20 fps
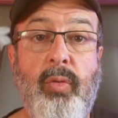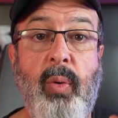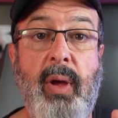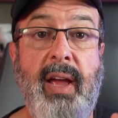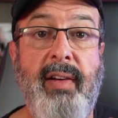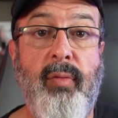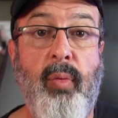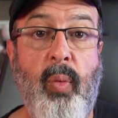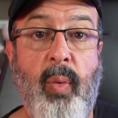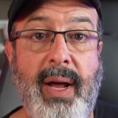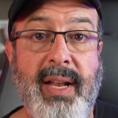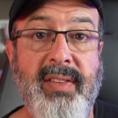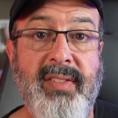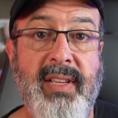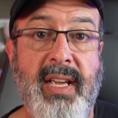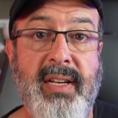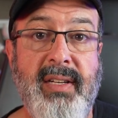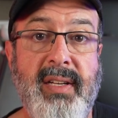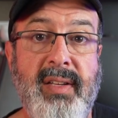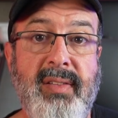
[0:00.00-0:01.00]
we have 1
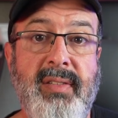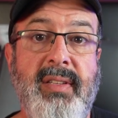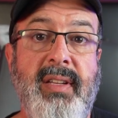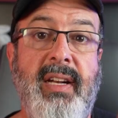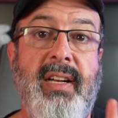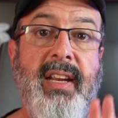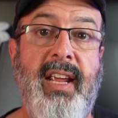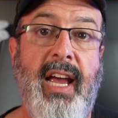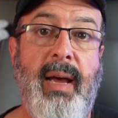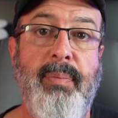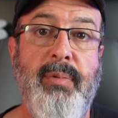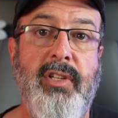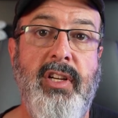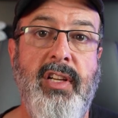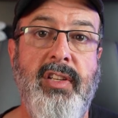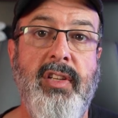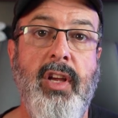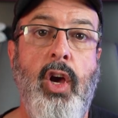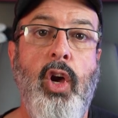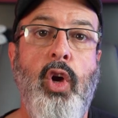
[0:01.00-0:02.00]
sentence that
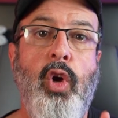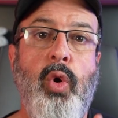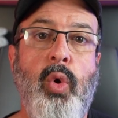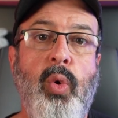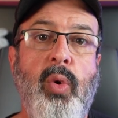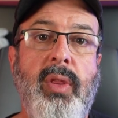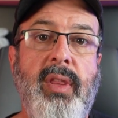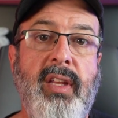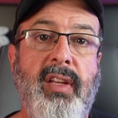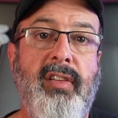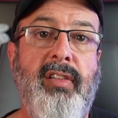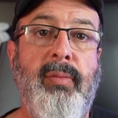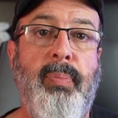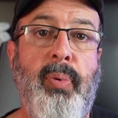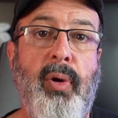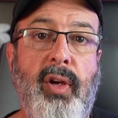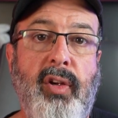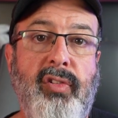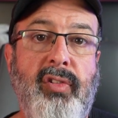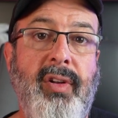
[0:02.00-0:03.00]
captures who this
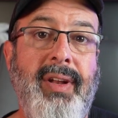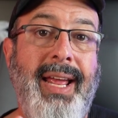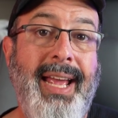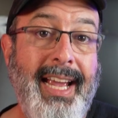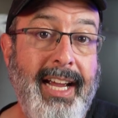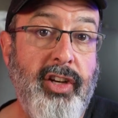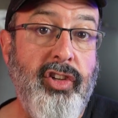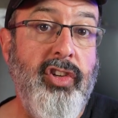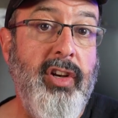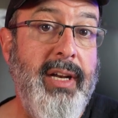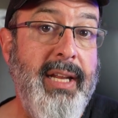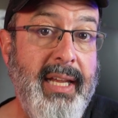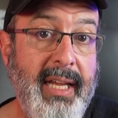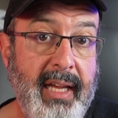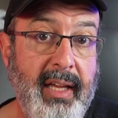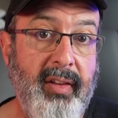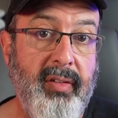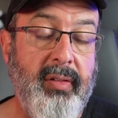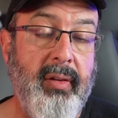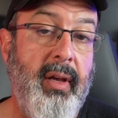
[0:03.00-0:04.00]
person actually
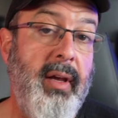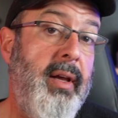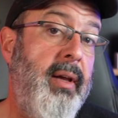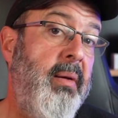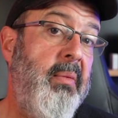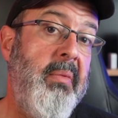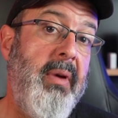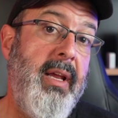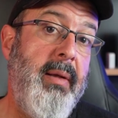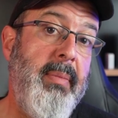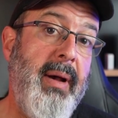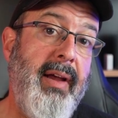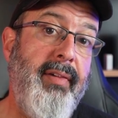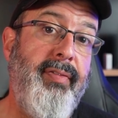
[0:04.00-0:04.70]
is. In my